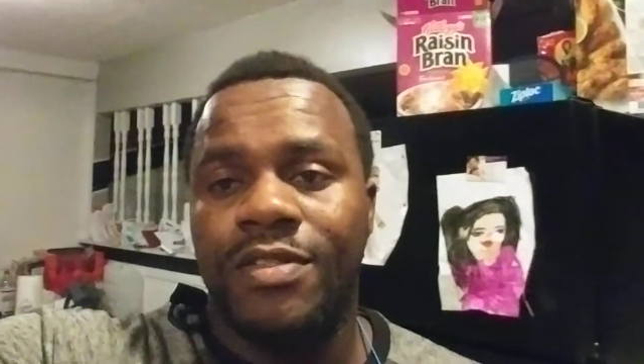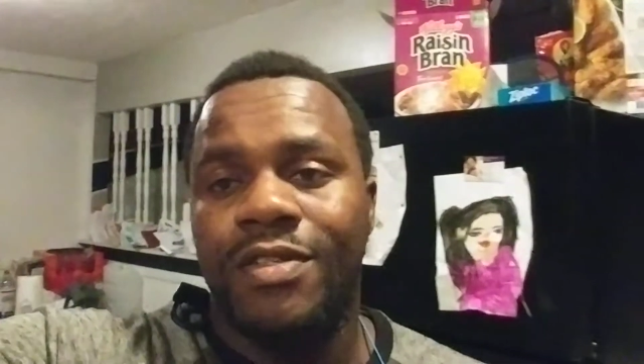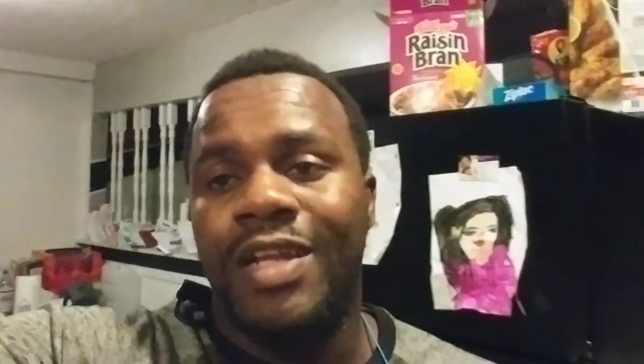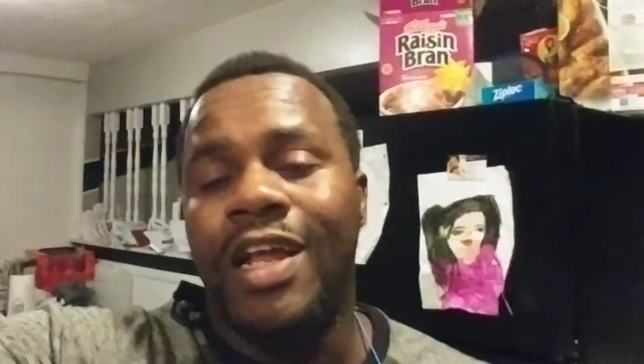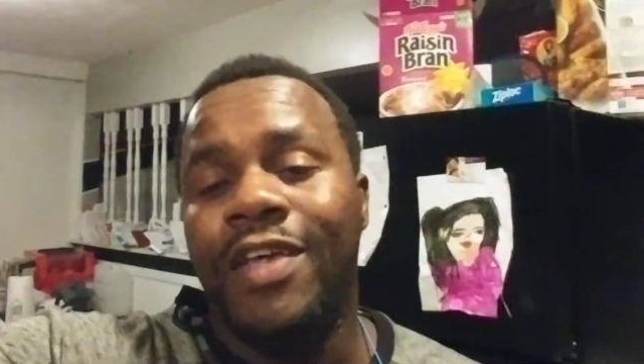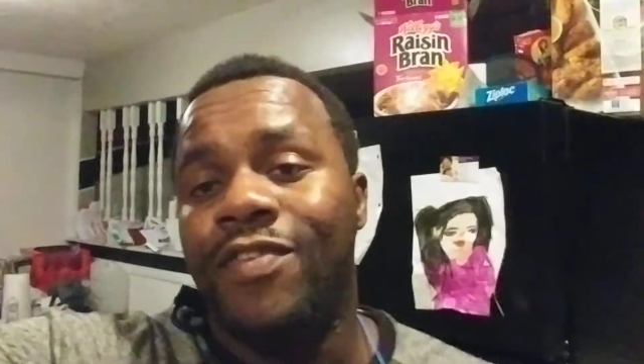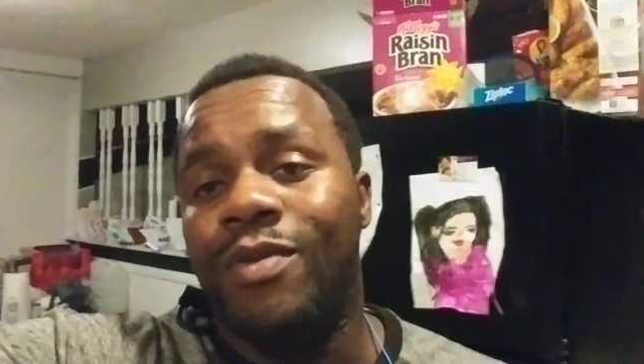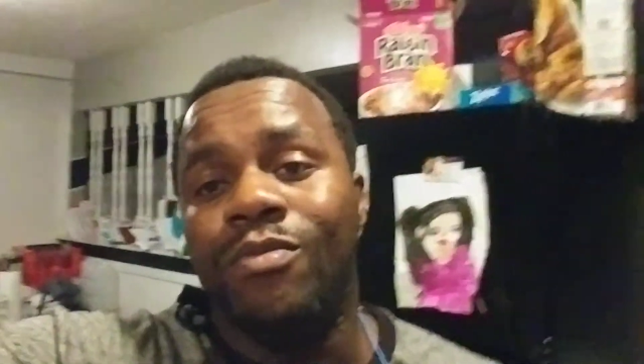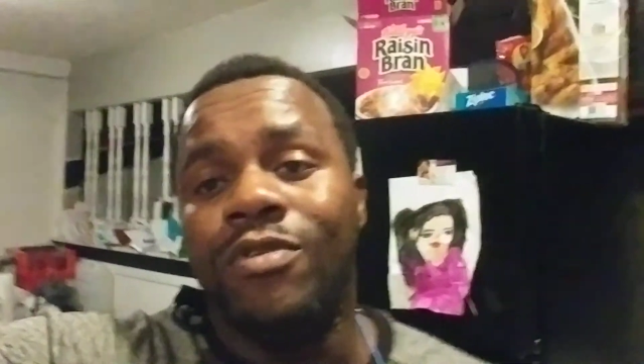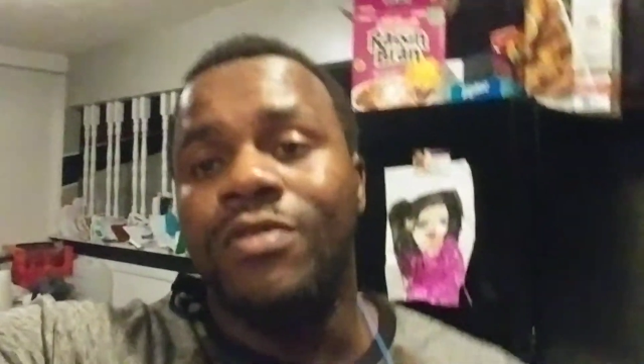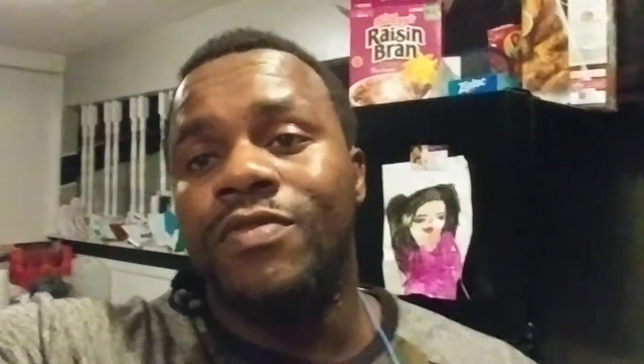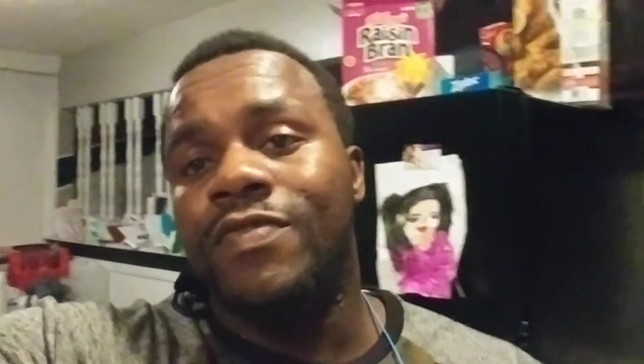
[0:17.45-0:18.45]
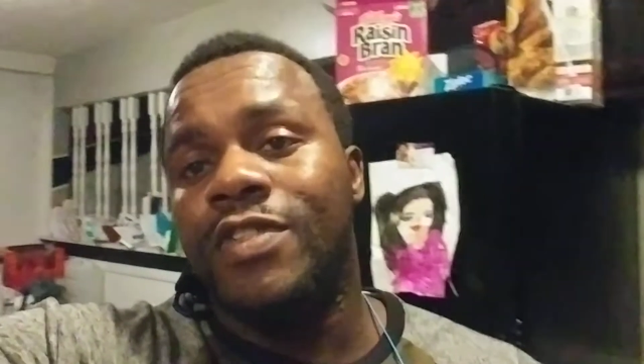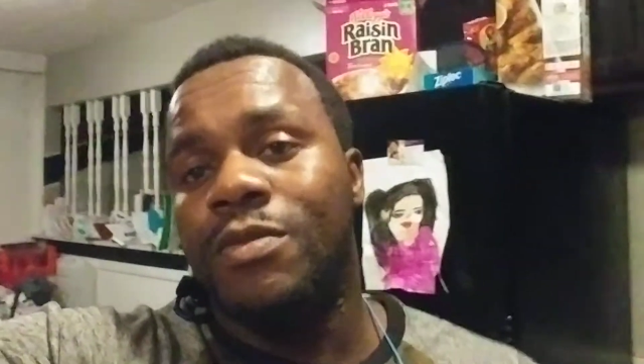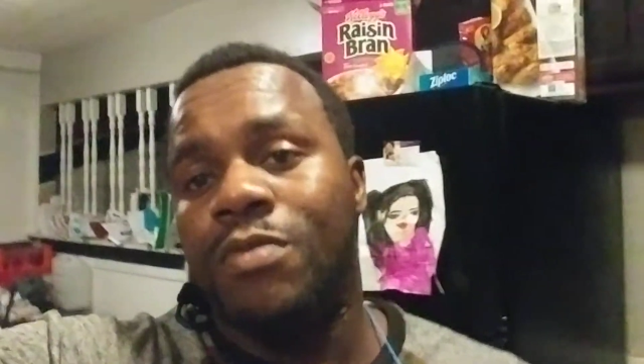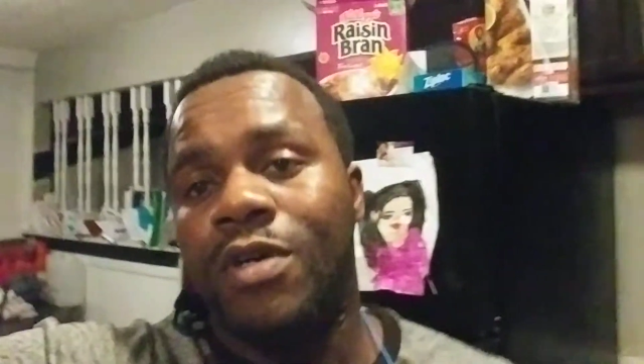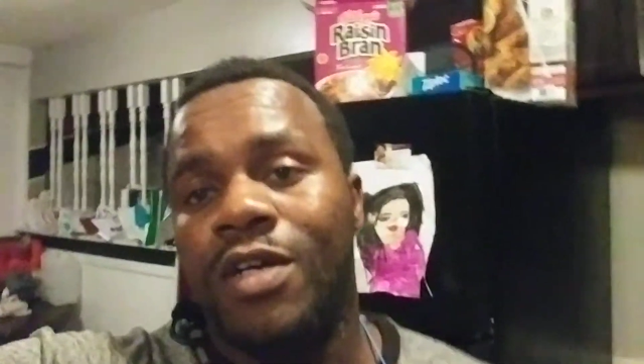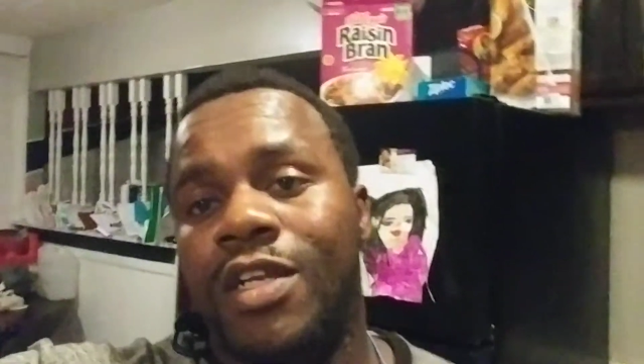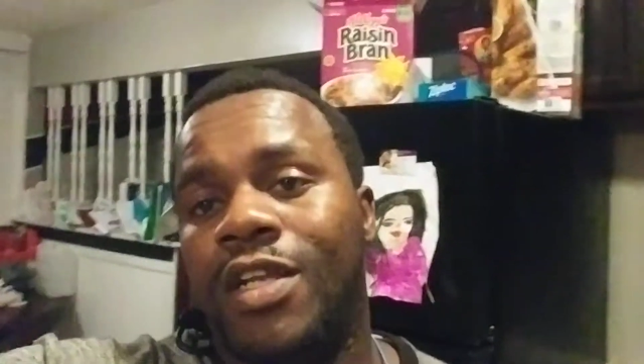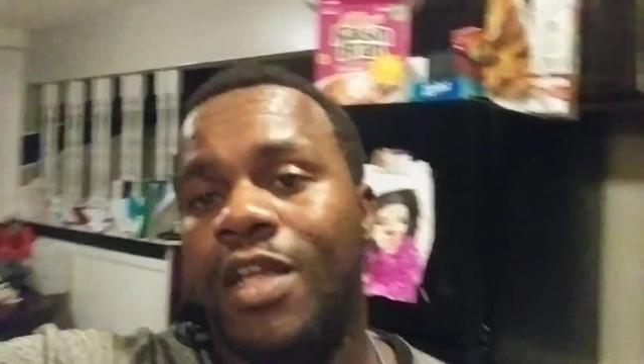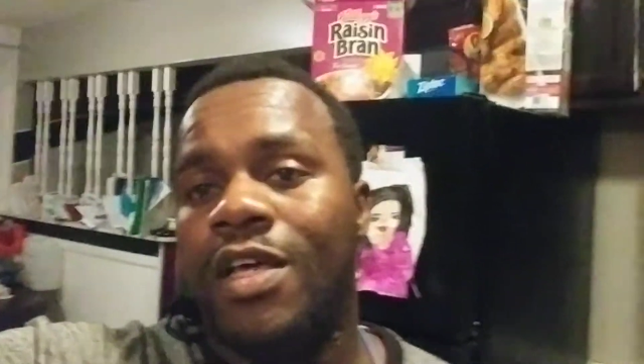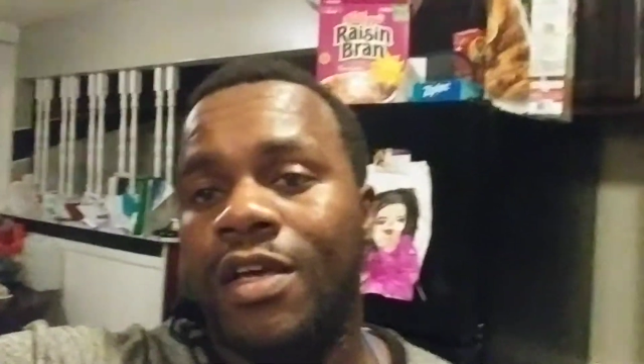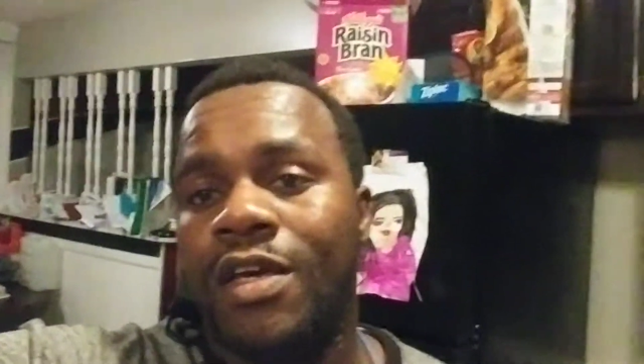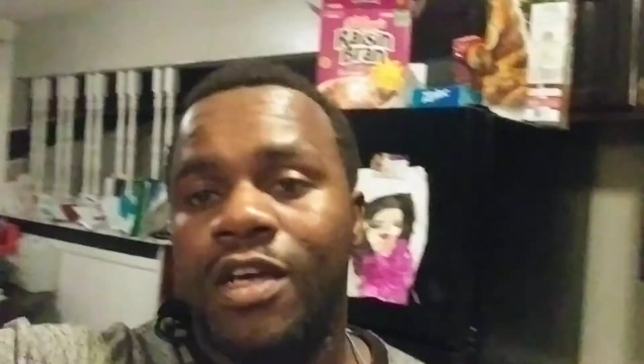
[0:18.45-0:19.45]
Not even movies, but,
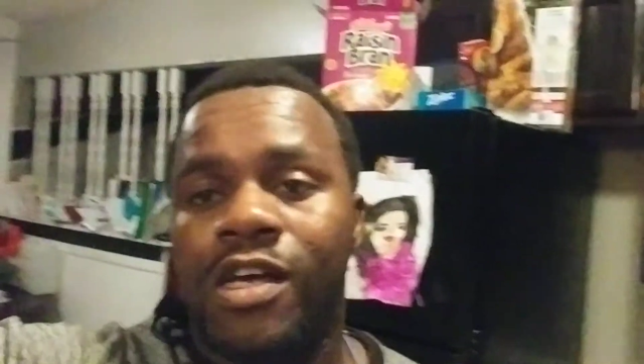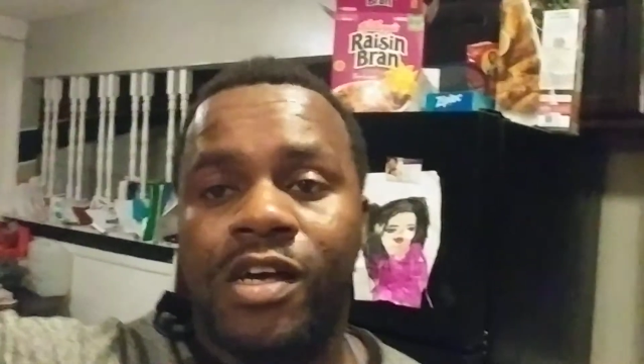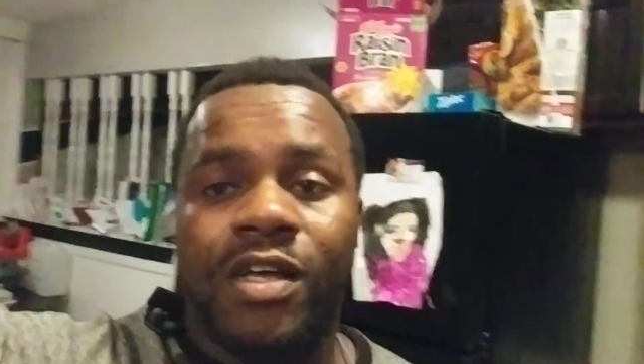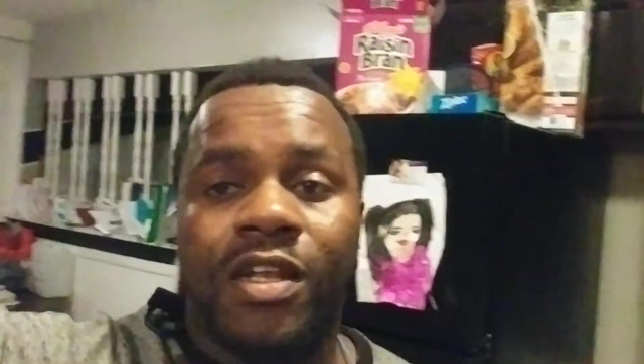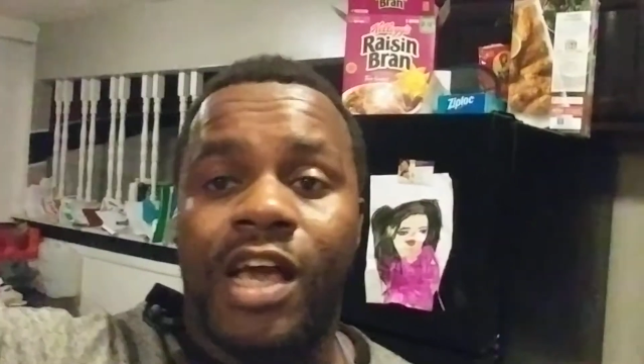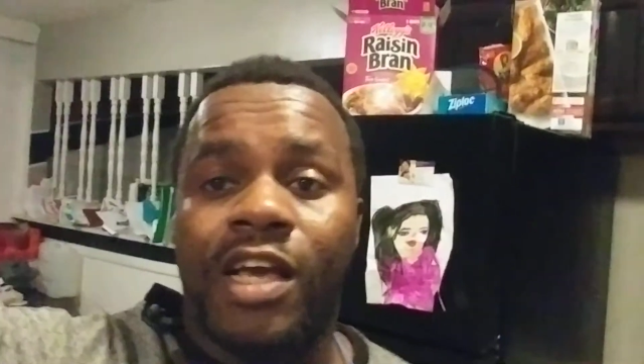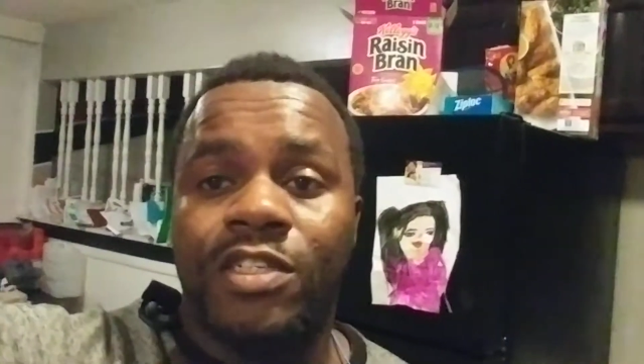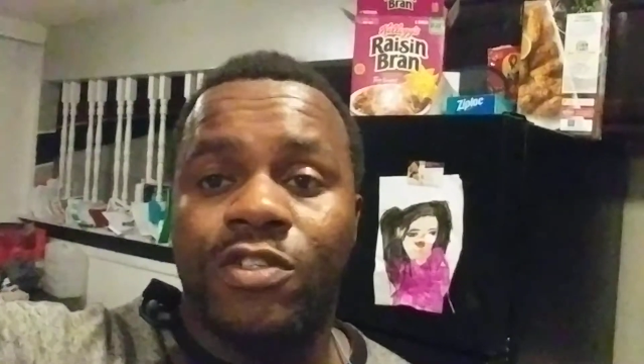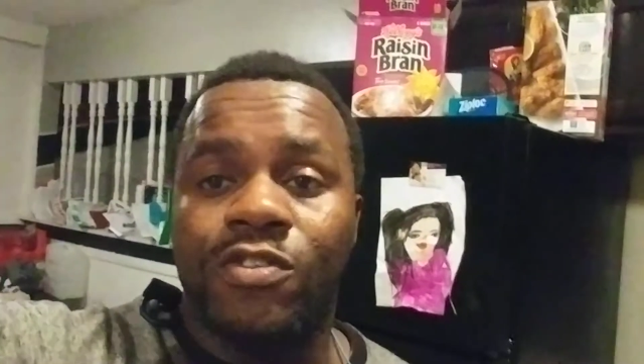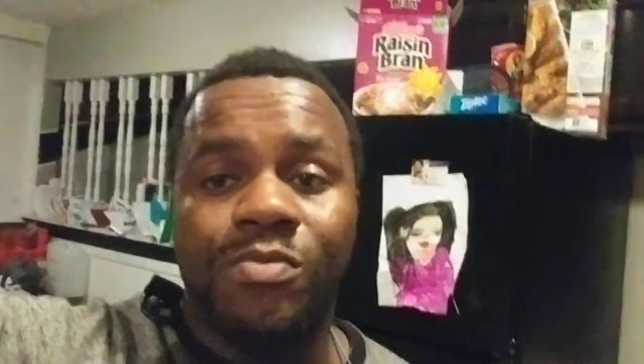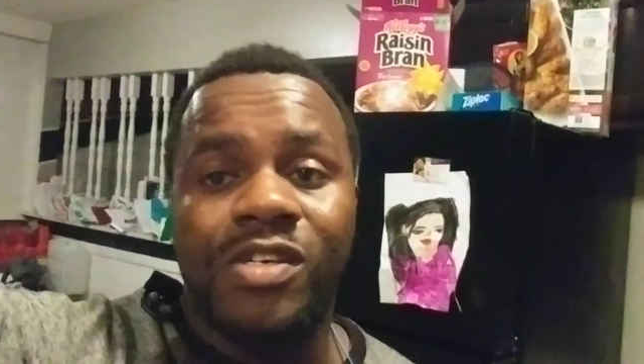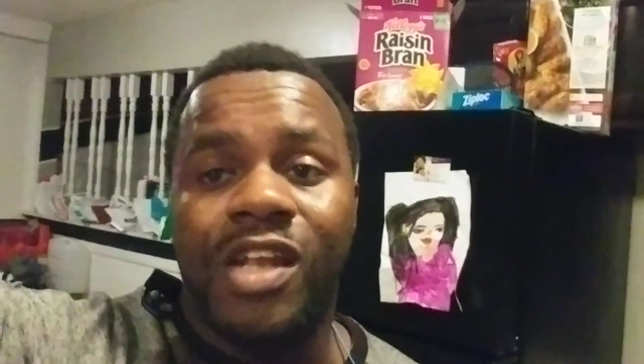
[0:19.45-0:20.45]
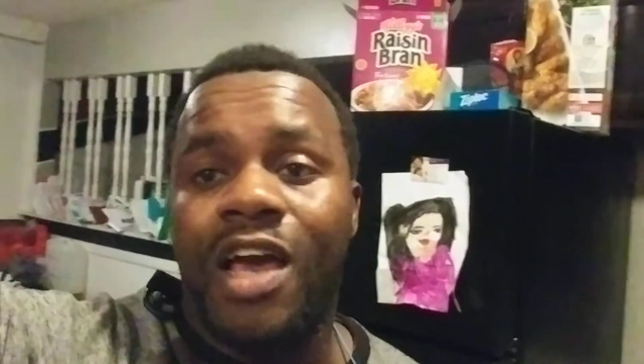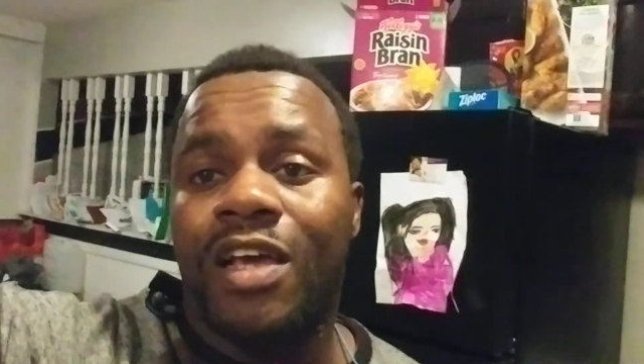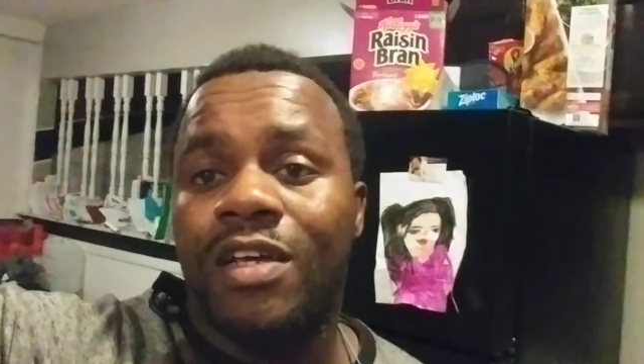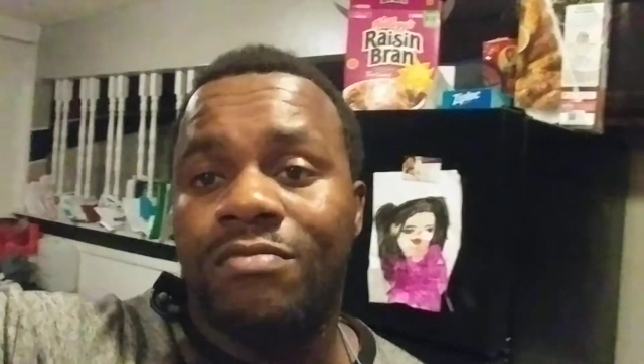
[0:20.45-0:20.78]
like, it's going to be, like,